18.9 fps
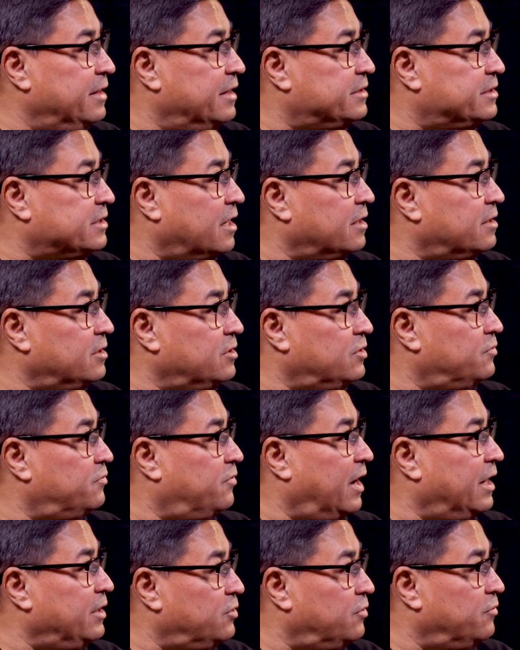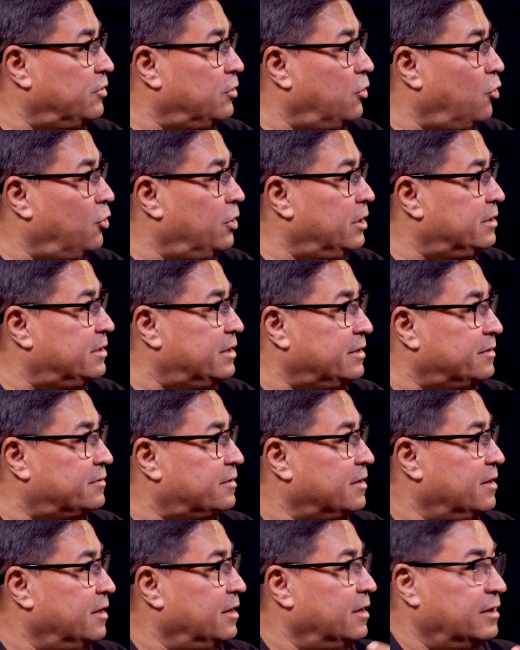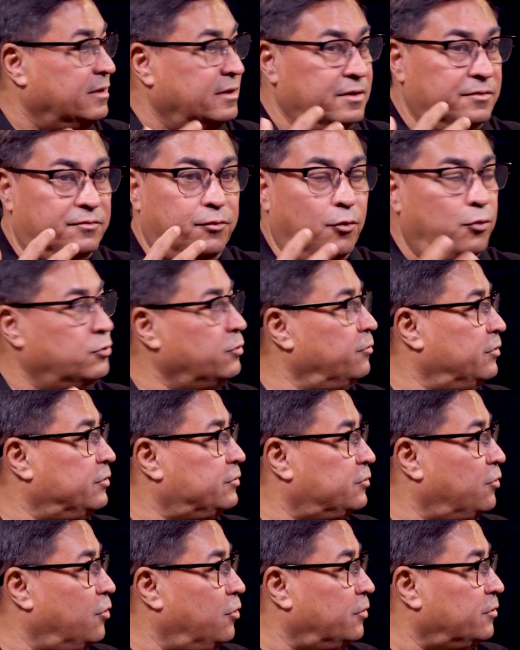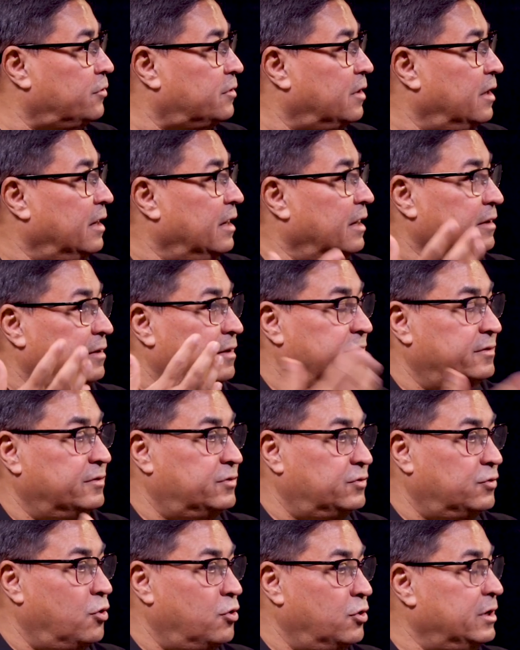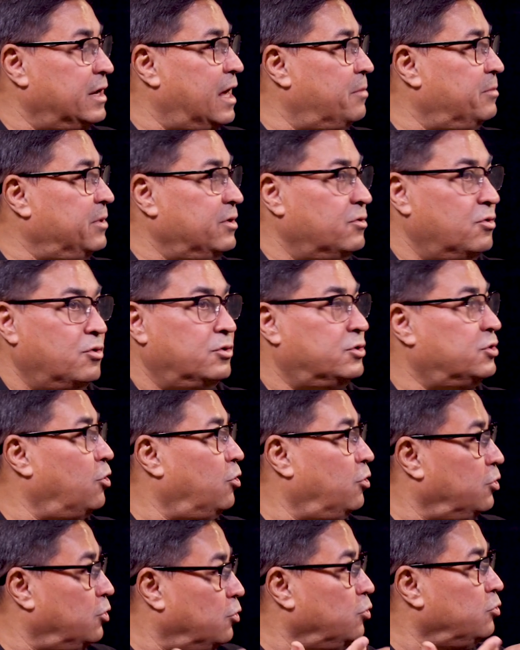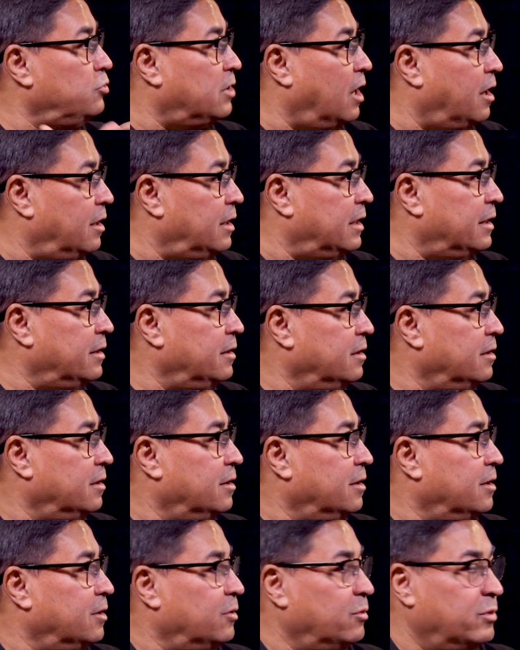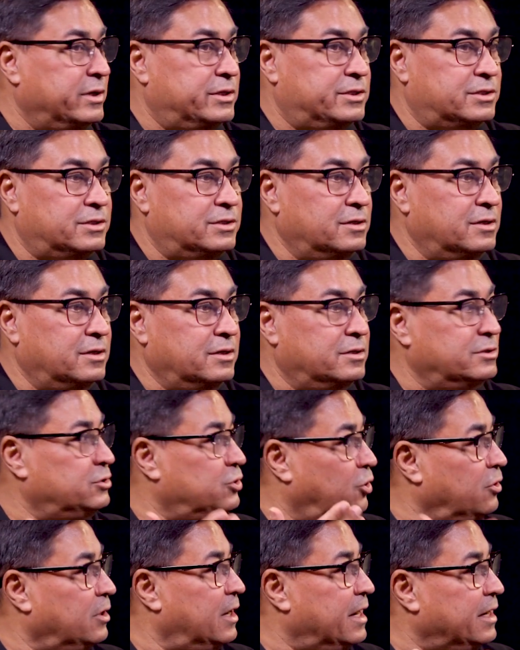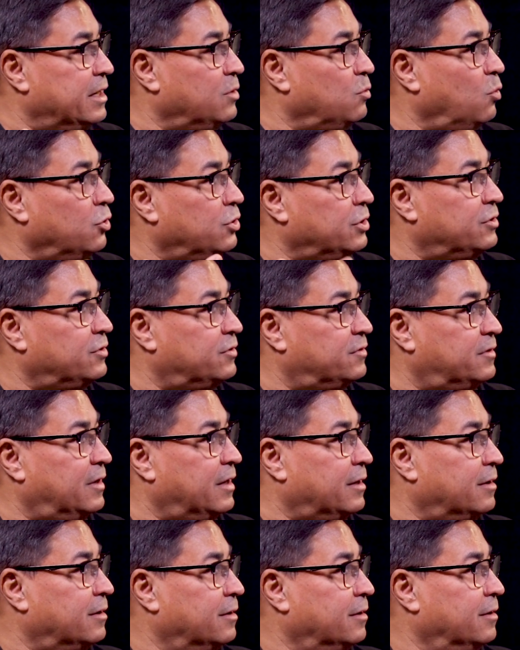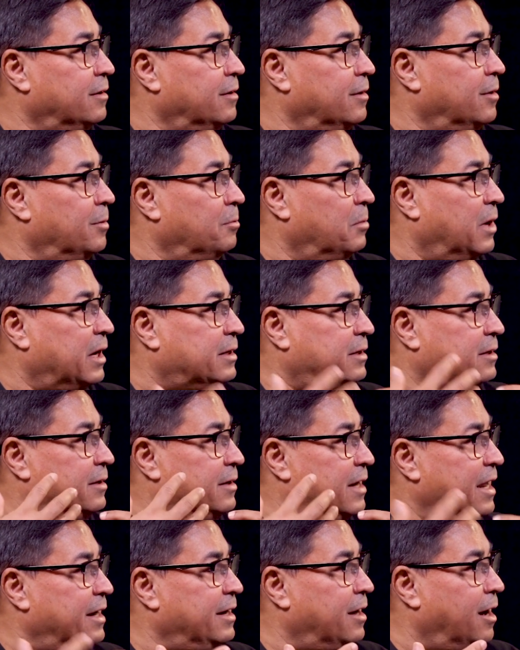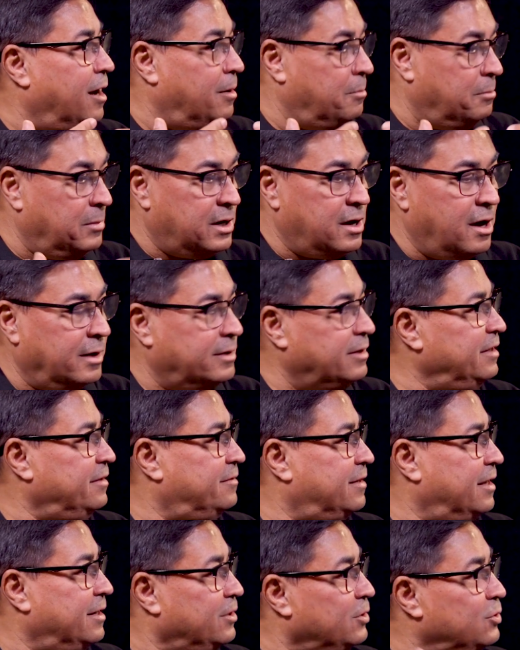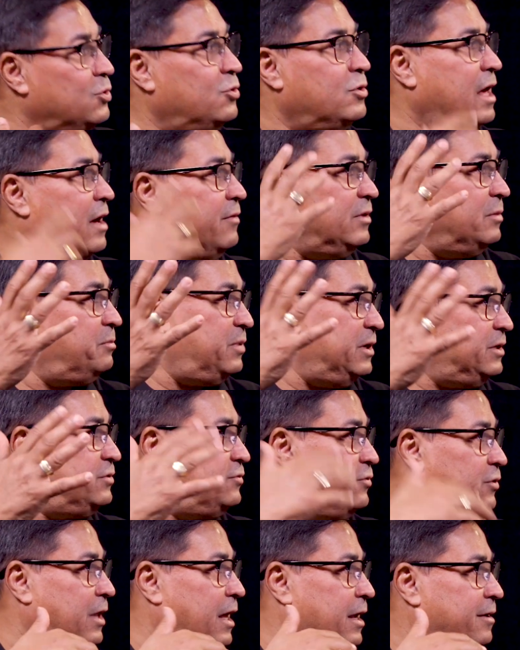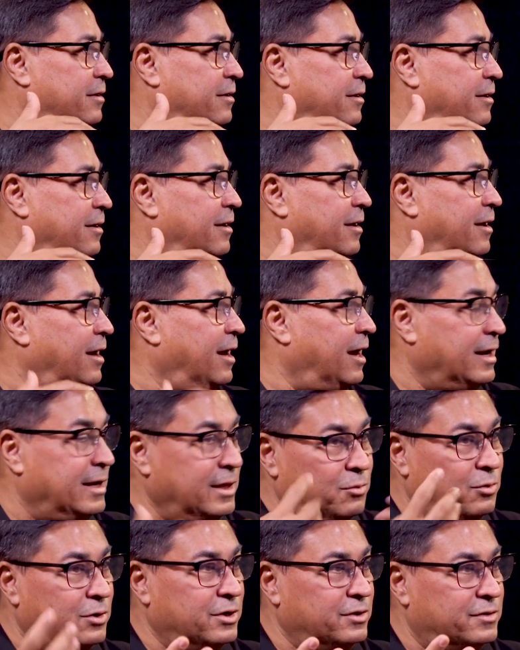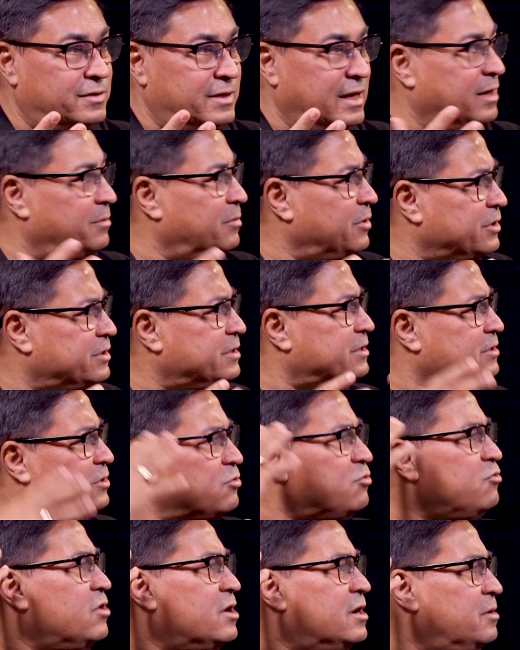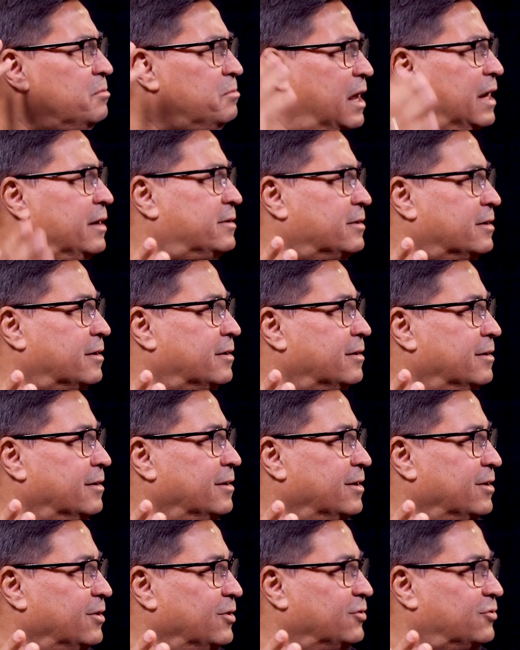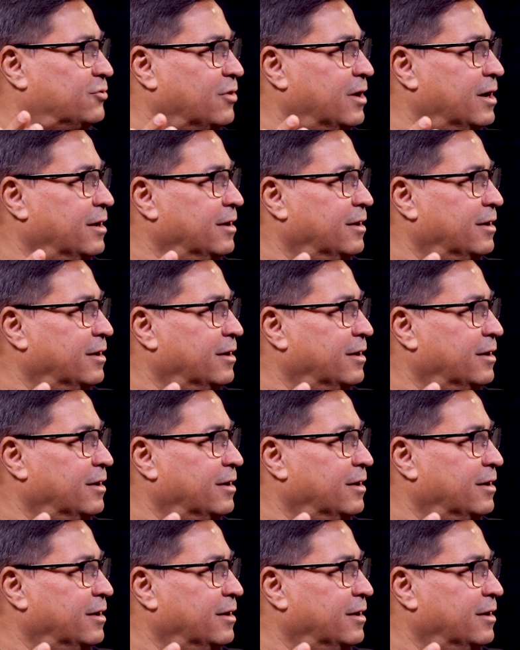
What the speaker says: they started to fight over loyalties. They fought over songs. There's a song on Abbey Road called Oh Darling, which John Lennon wanted to sing. But McCartney said, you don't have the pitch for that. And he wanted to sing it because it's a real belter. Yousra.